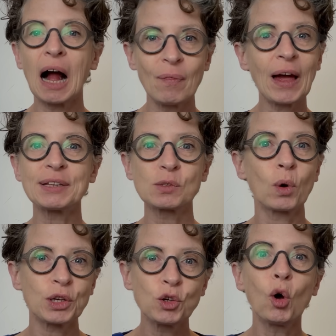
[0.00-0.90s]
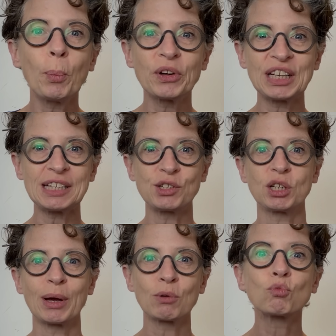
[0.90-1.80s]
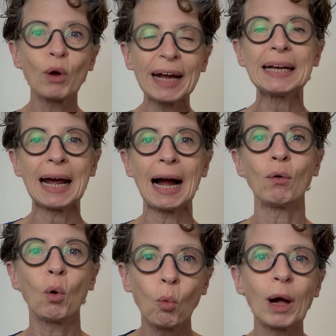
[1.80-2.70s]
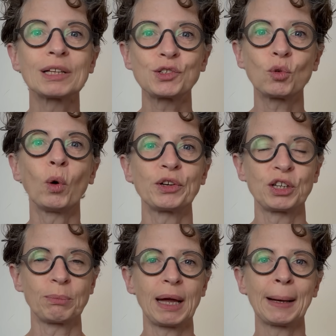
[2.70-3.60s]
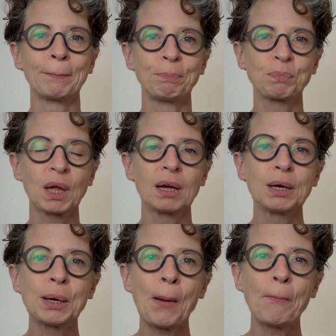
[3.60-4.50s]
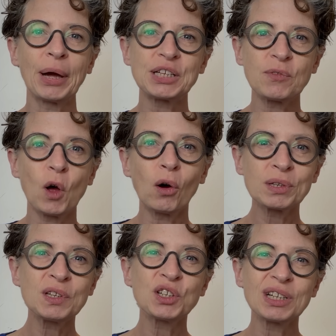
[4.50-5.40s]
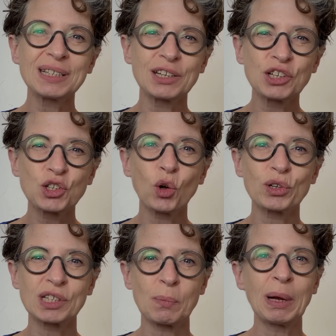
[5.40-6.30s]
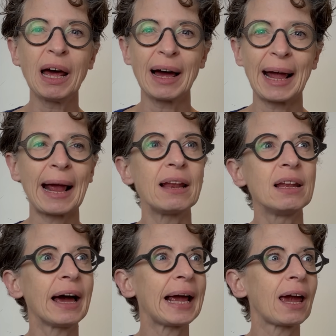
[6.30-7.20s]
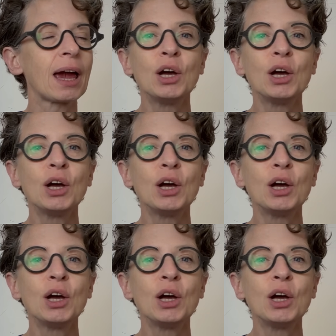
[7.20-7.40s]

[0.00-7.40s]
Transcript: and that's what your body is doing right now whilst you're watching me. But if oxygen is in short supply, like